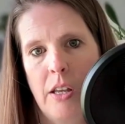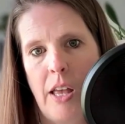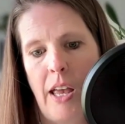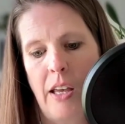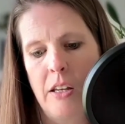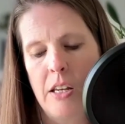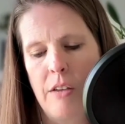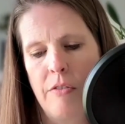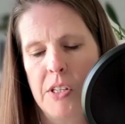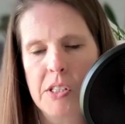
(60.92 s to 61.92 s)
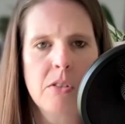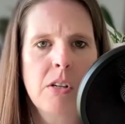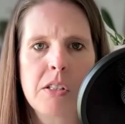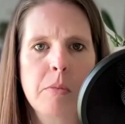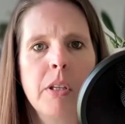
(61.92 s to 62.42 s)
And if this is
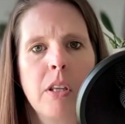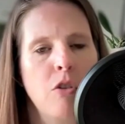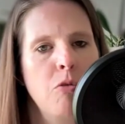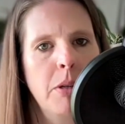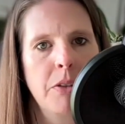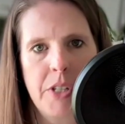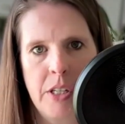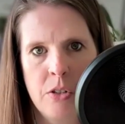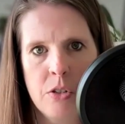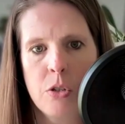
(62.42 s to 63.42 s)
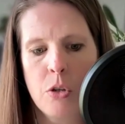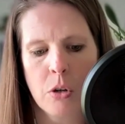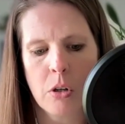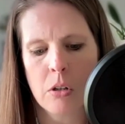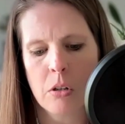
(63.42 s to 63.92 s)
not something that you've built into
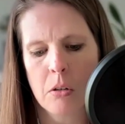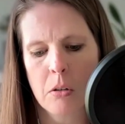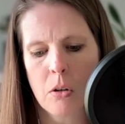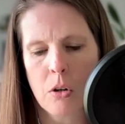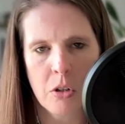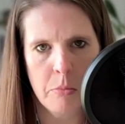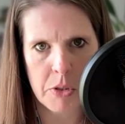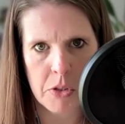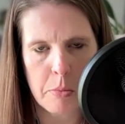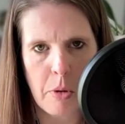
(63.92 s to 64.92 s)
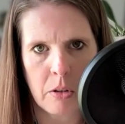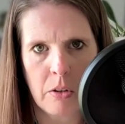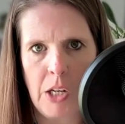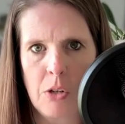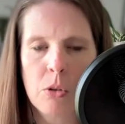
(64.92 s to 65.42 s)
your current business model
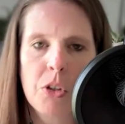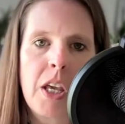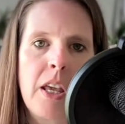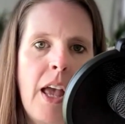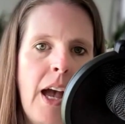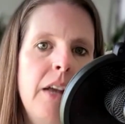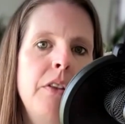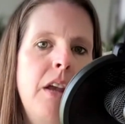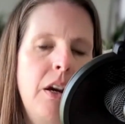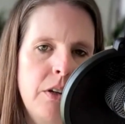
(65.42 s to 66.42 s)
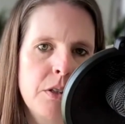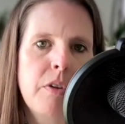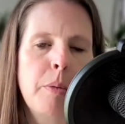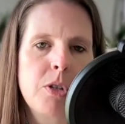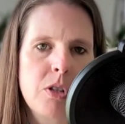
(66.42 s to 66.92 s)
and you're looking at the areas of
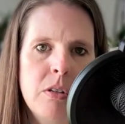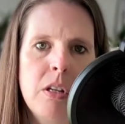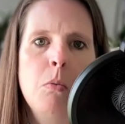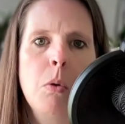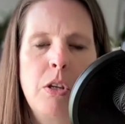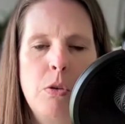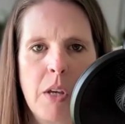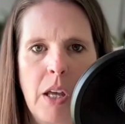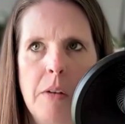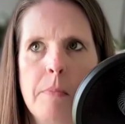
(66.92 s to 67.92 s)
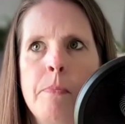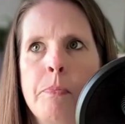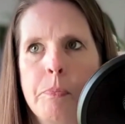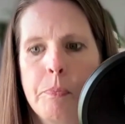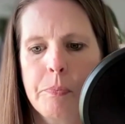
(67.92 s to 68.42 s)
opportunity where you can
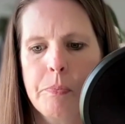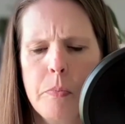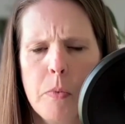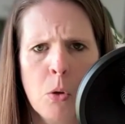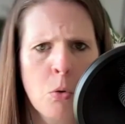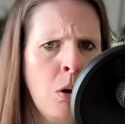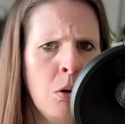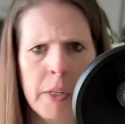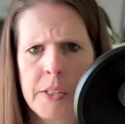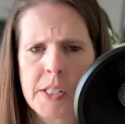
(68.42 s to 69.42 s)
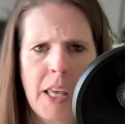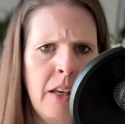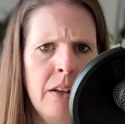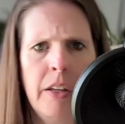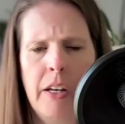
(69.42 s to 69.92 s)
grow and
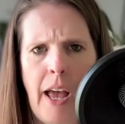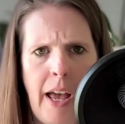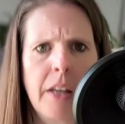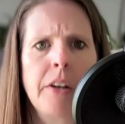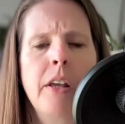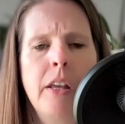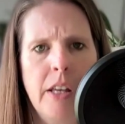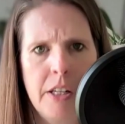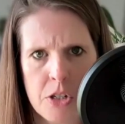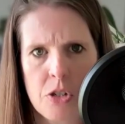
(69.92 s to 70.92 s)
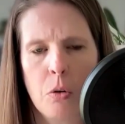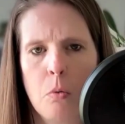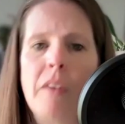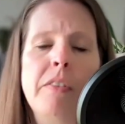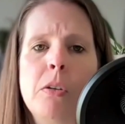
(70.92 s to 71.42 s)
scale and add additional
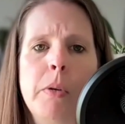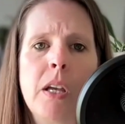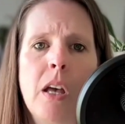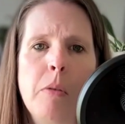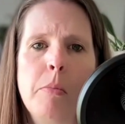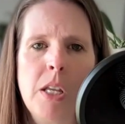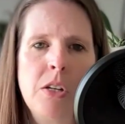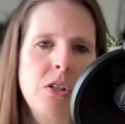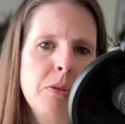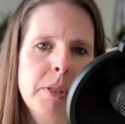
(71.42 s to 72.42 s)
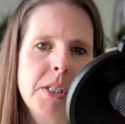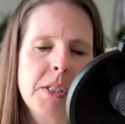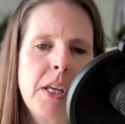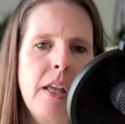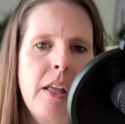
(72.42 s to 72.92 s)
revenue income into your
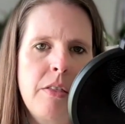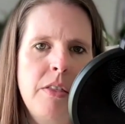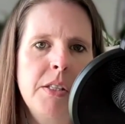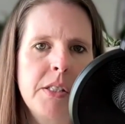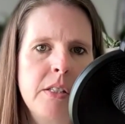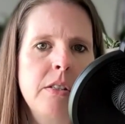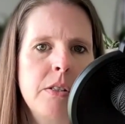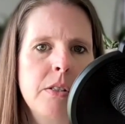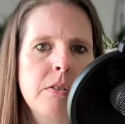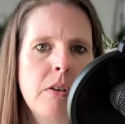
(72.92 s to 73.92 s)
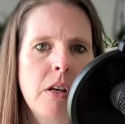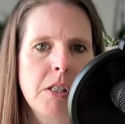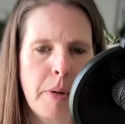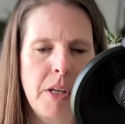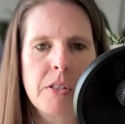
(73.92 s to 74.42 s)
business, this is a
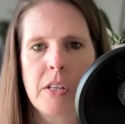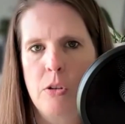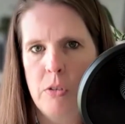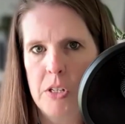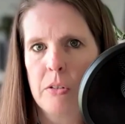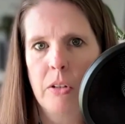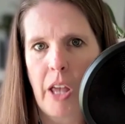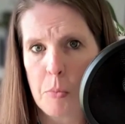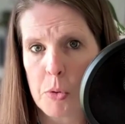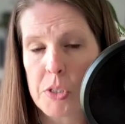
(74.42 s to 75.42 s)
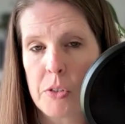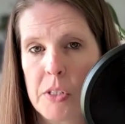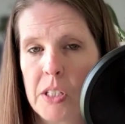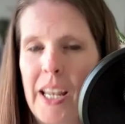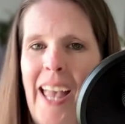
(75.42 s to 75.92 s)
space that you need to look at more
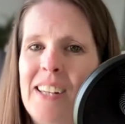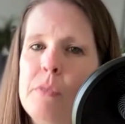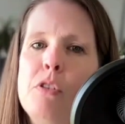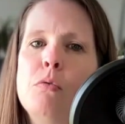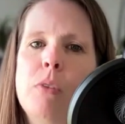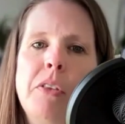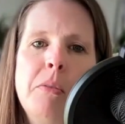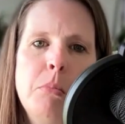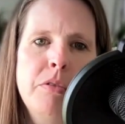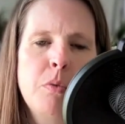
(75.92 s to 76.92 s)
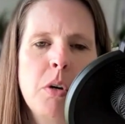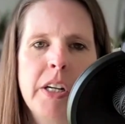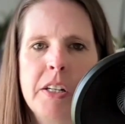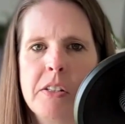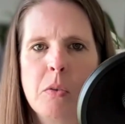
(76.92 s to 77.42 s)
seriously. And if you've run them before
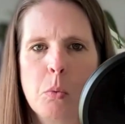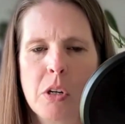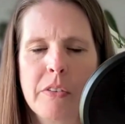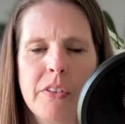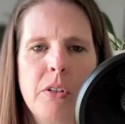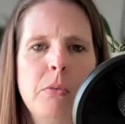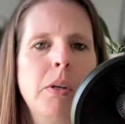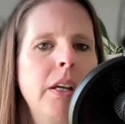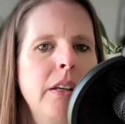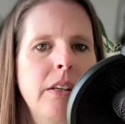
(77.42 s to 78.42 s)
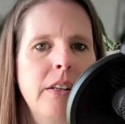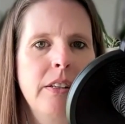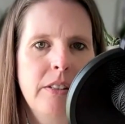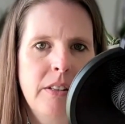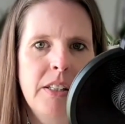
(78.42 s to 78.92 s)
and it didn't work for you,
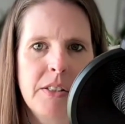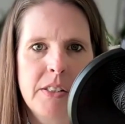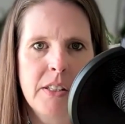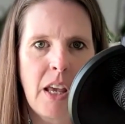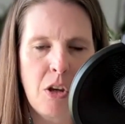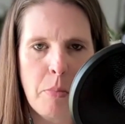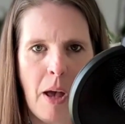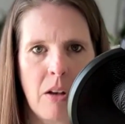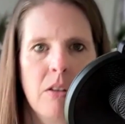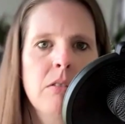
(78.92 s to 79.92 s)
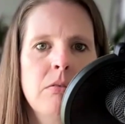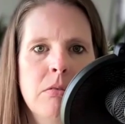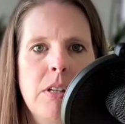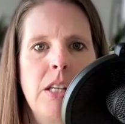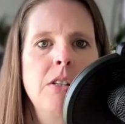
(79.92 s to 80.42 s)
let's get you back
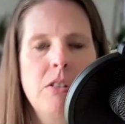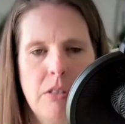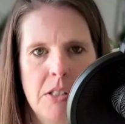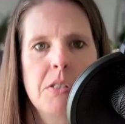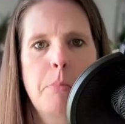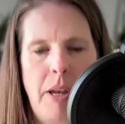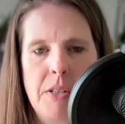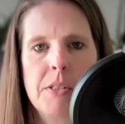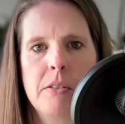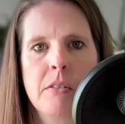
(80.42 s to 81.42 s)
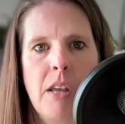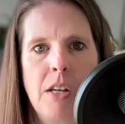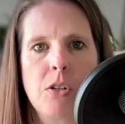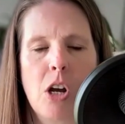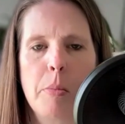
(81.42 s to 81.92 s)
into this space
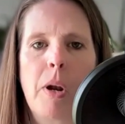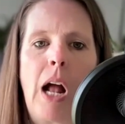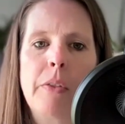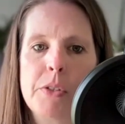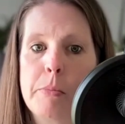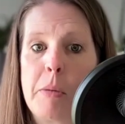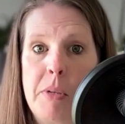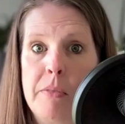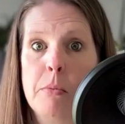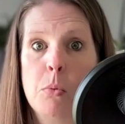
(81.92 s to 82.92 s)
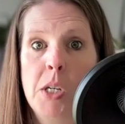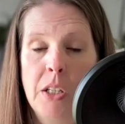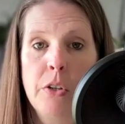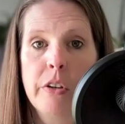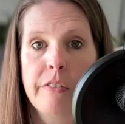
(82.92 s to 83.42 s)
and talk about how this might be a
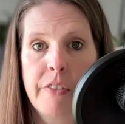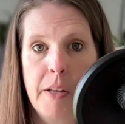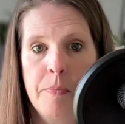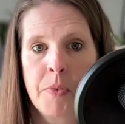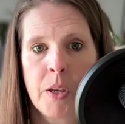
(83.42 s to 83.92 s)
really good fit.